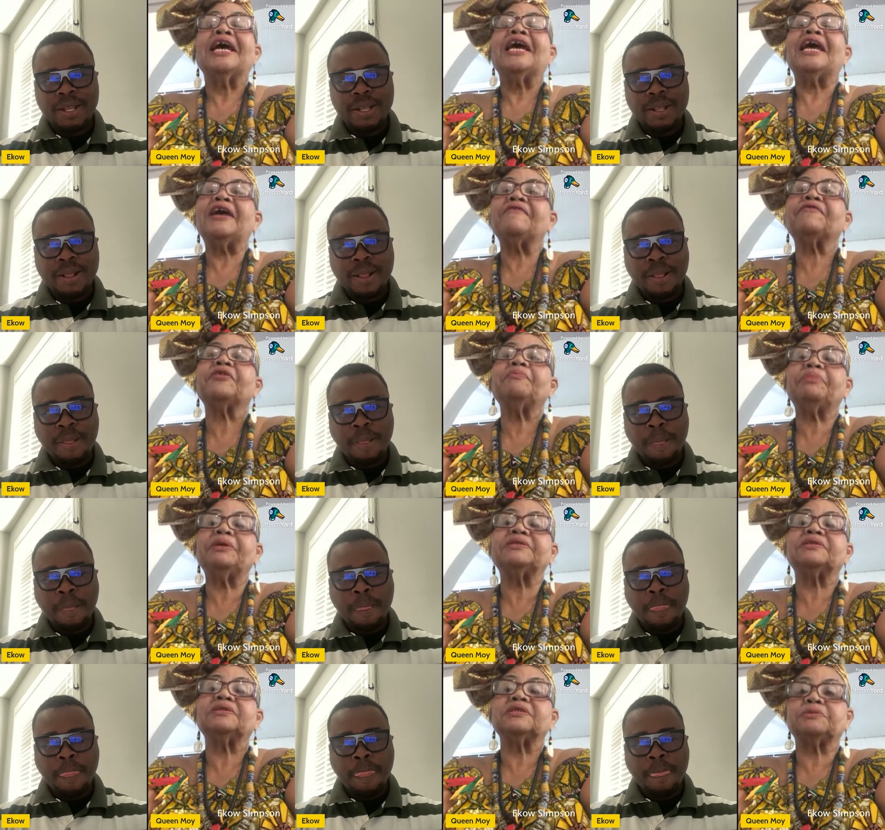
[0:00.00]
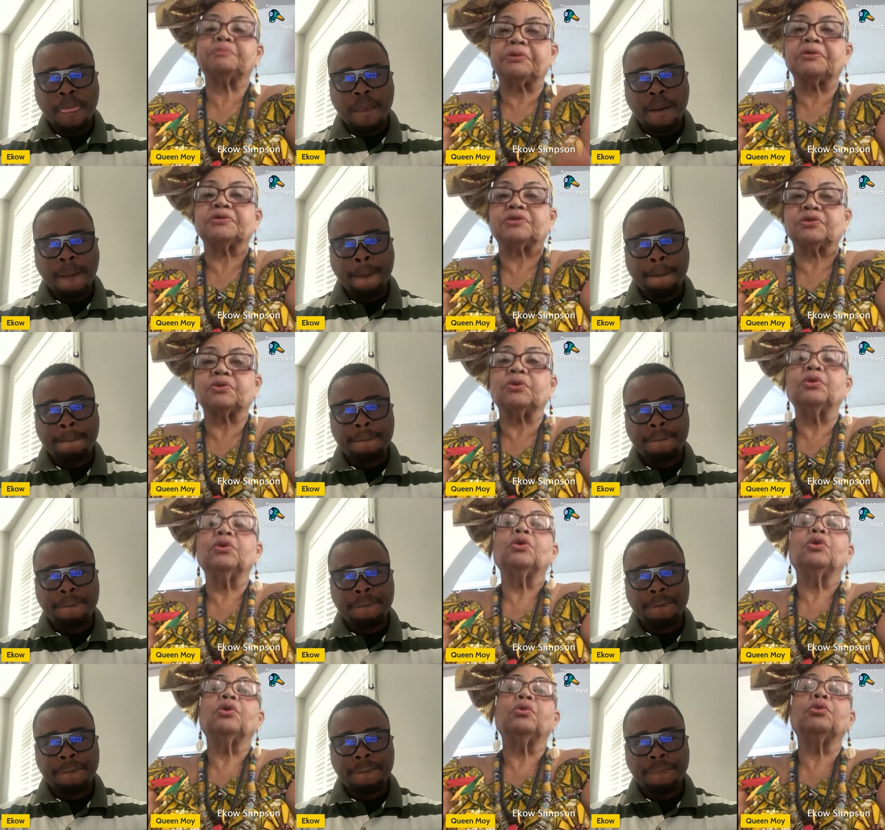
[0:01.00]
Speaker 1: every business person
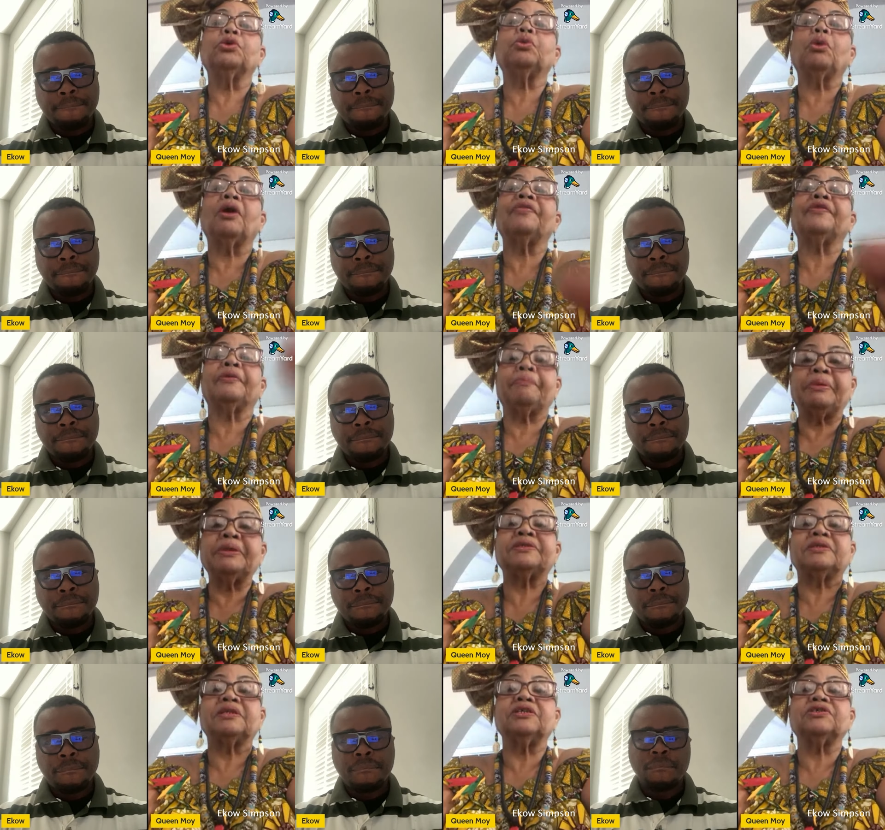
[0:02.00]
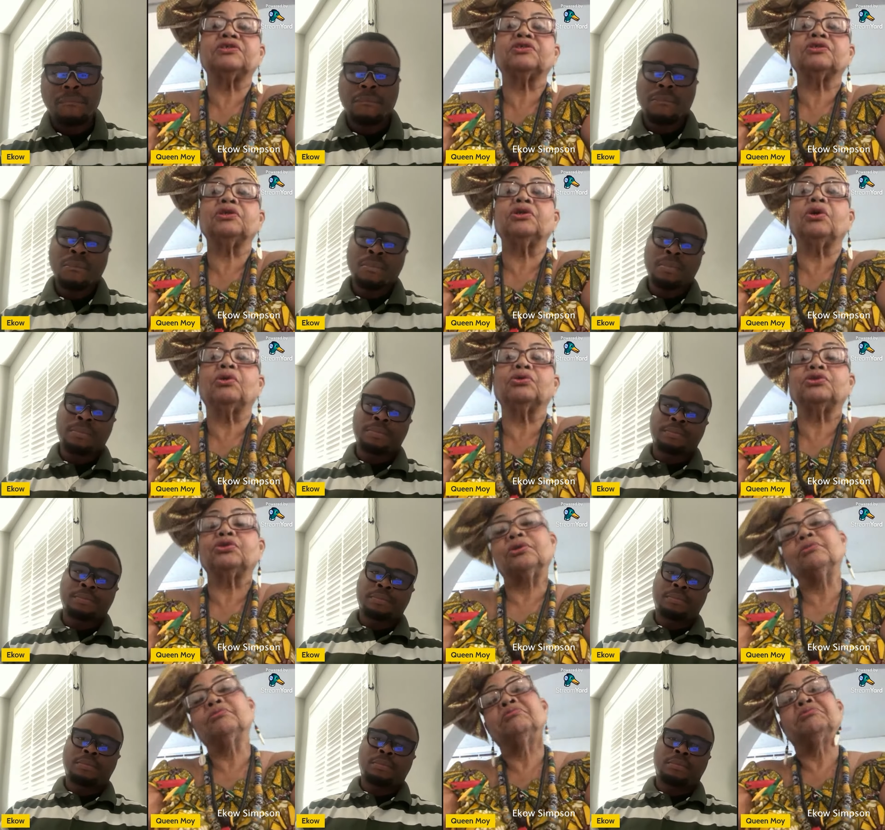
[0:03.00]
would want their business, you know,
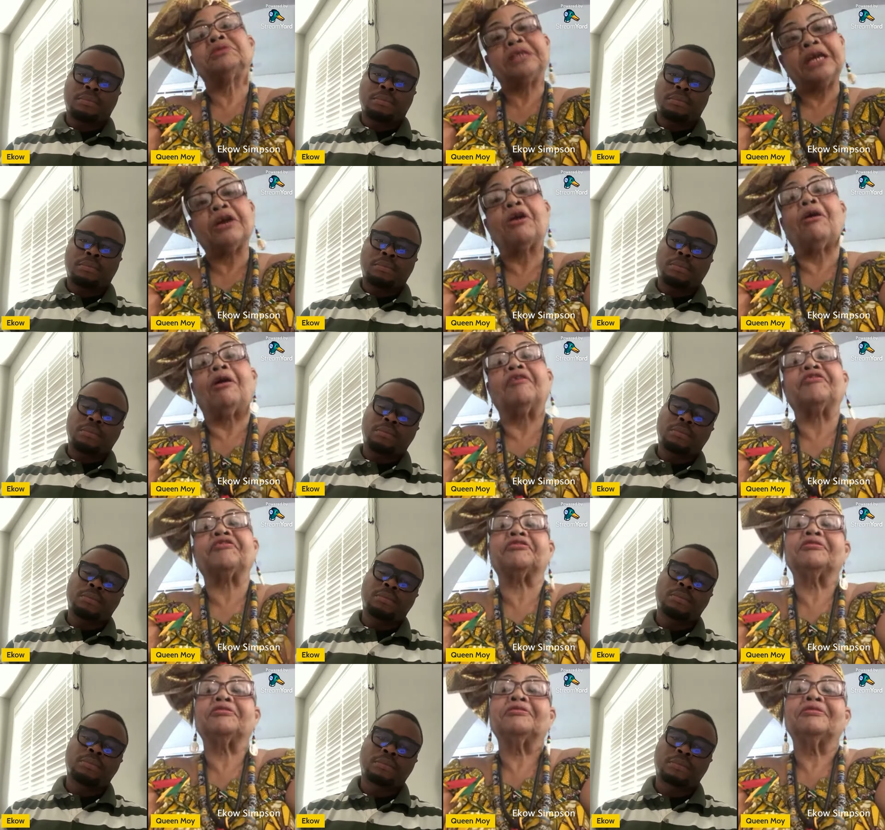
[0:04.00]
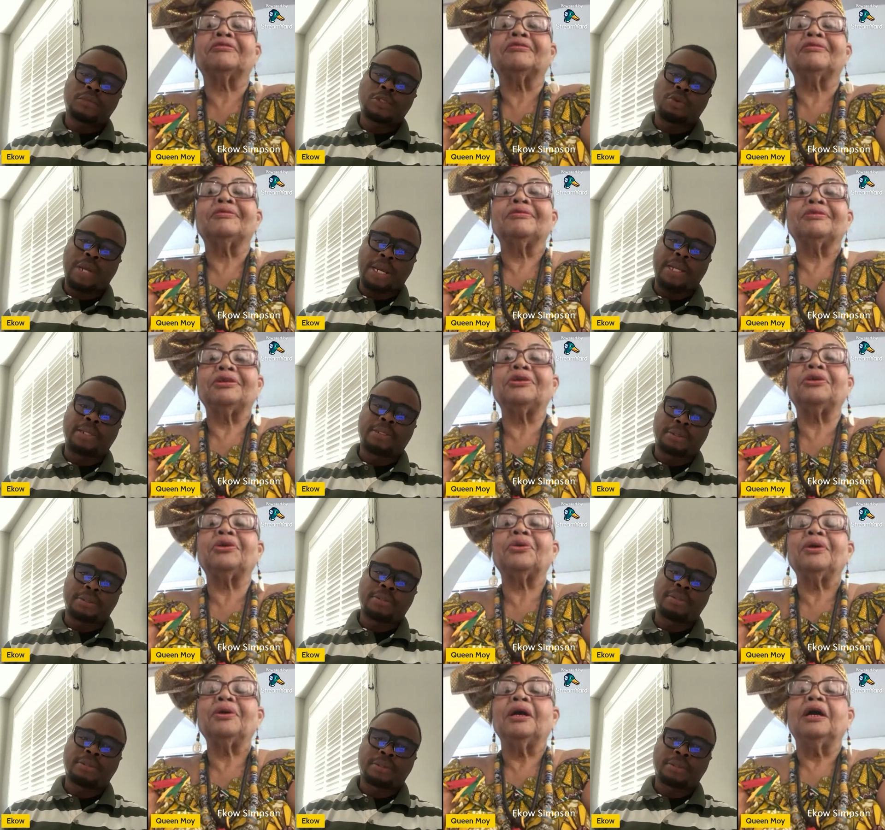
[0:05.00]
to take off. Right. You
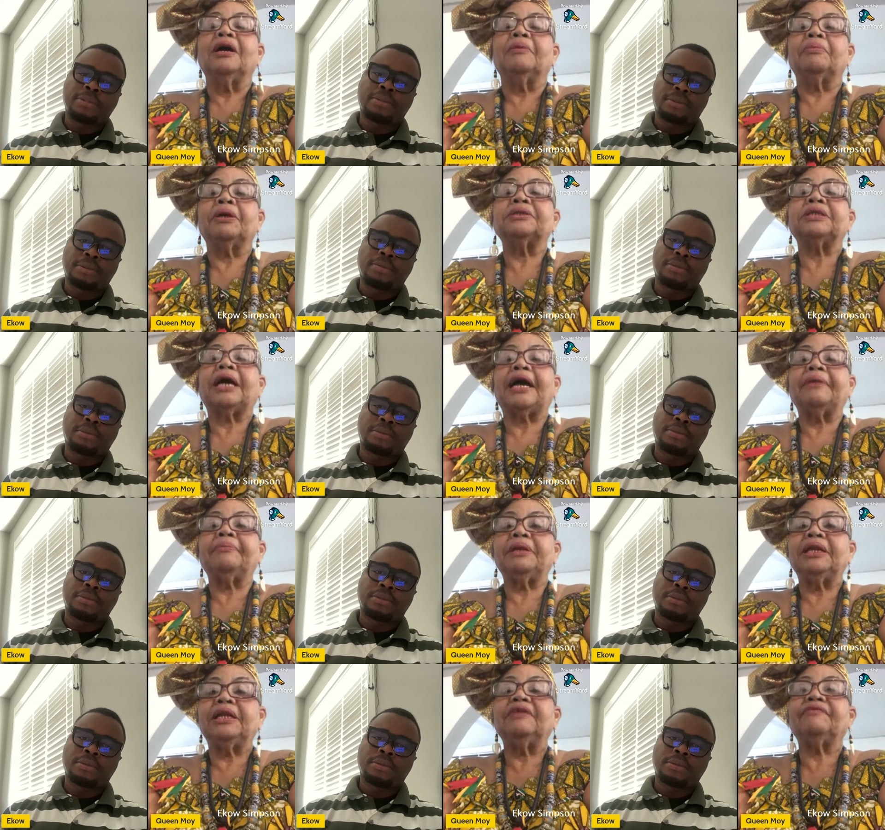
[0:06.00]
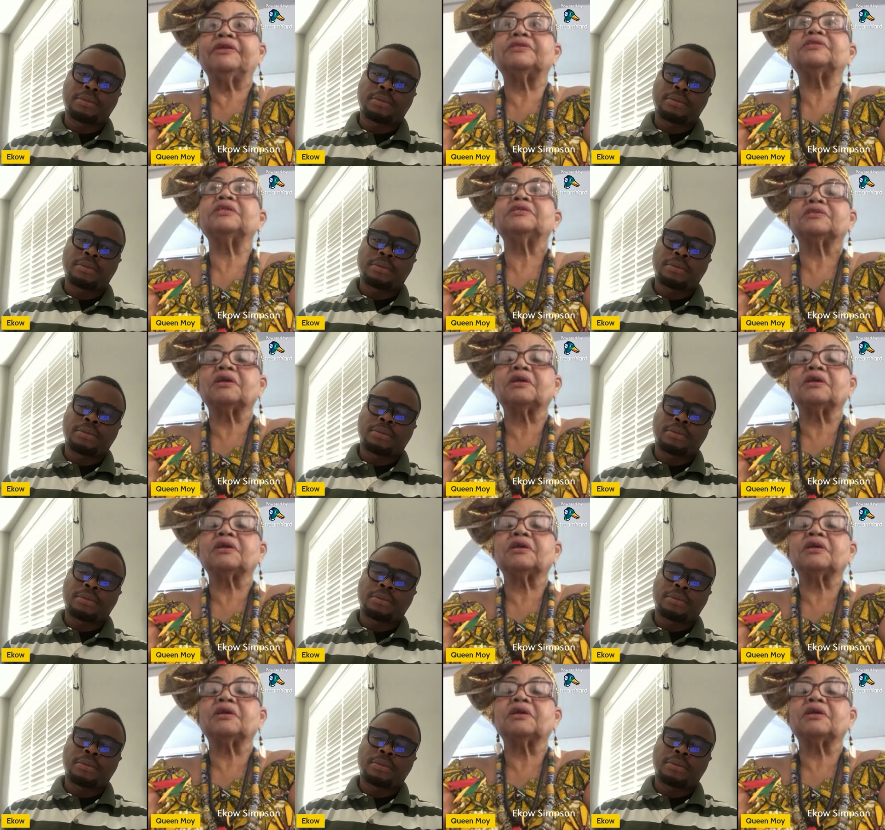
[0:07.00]
know, but mm -hmm. I believe it's it's